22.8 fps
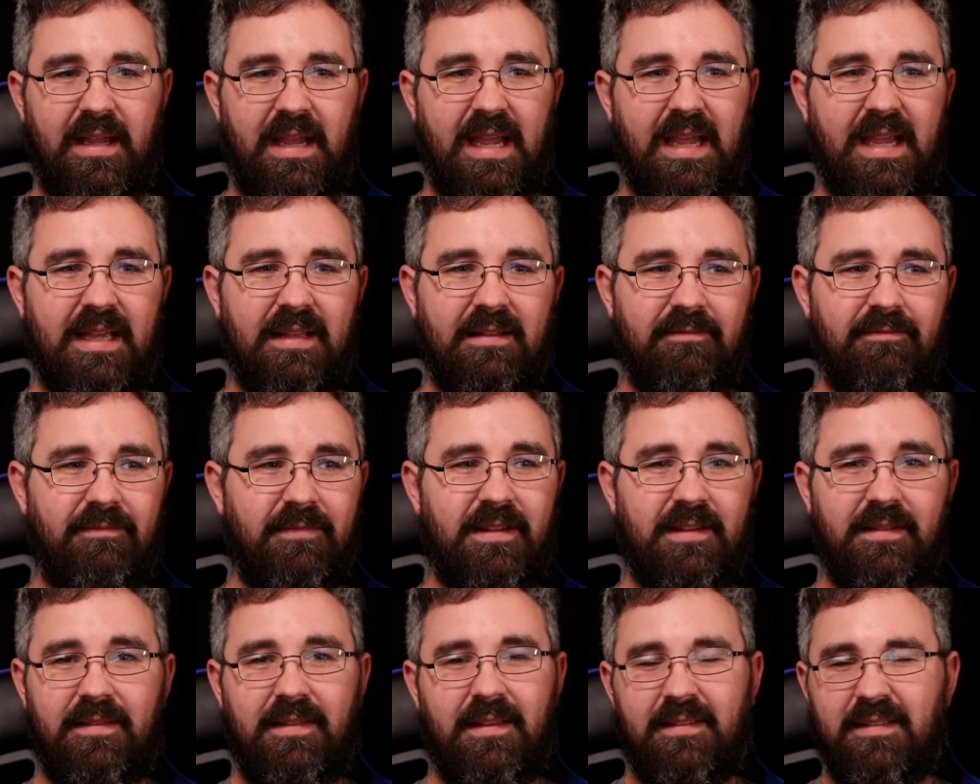And
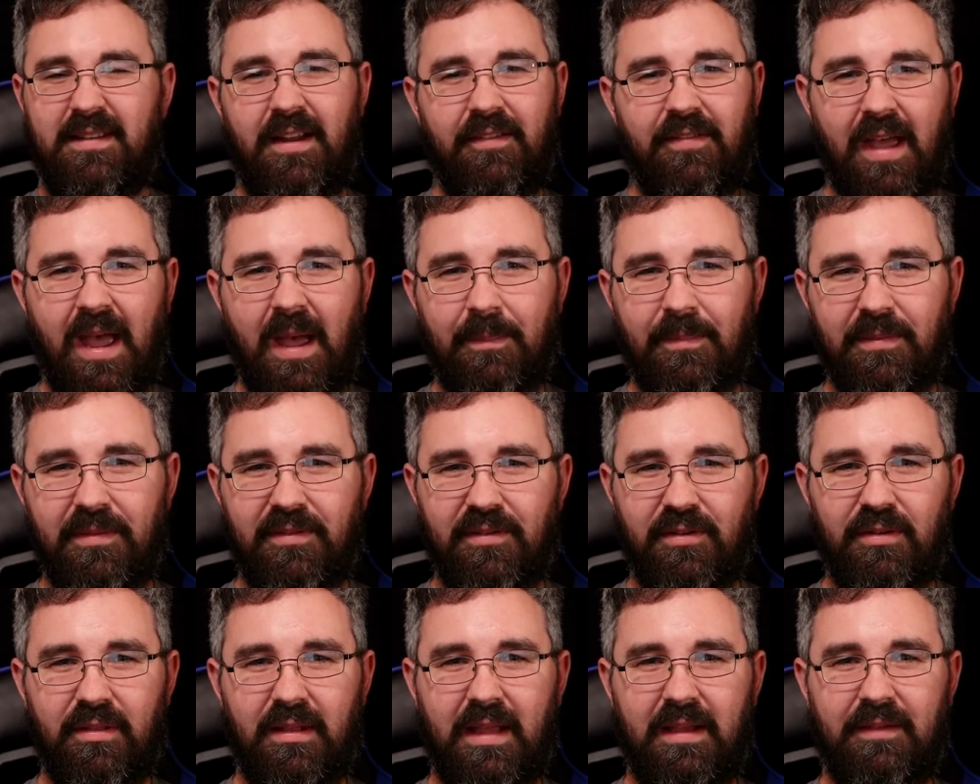just the stuff
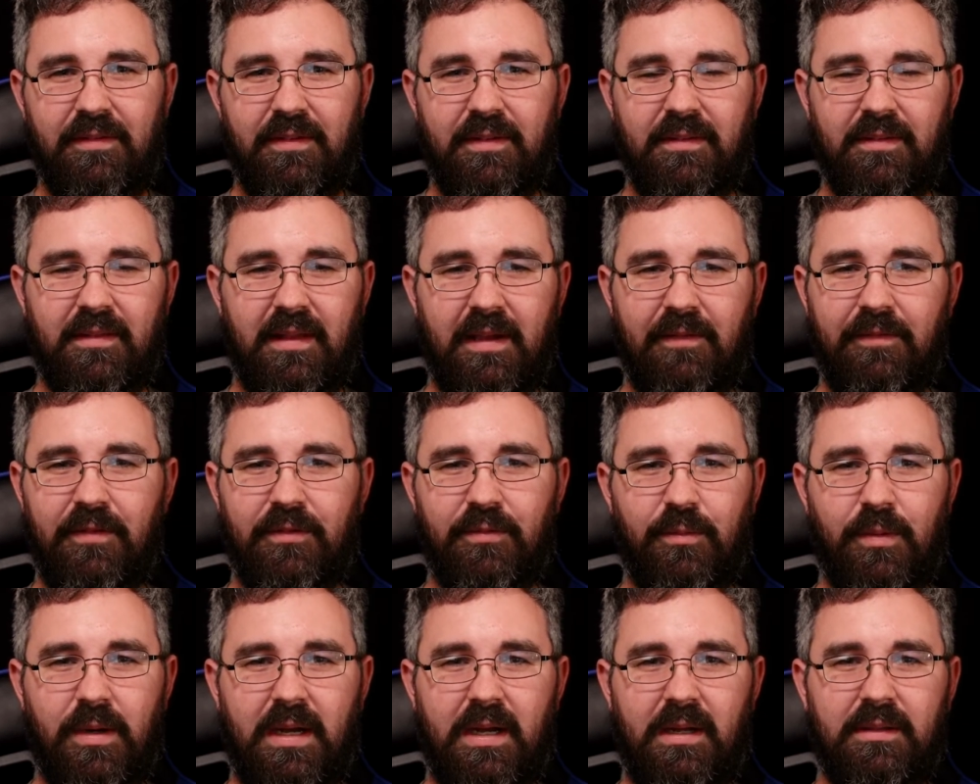happens, you know, life
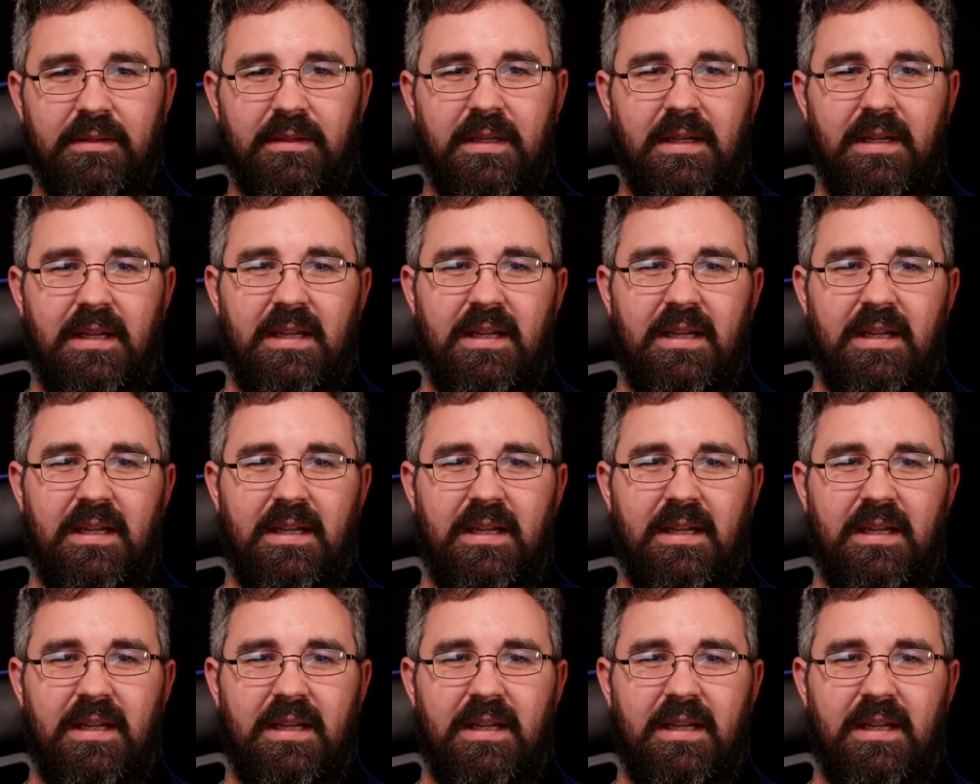is wild.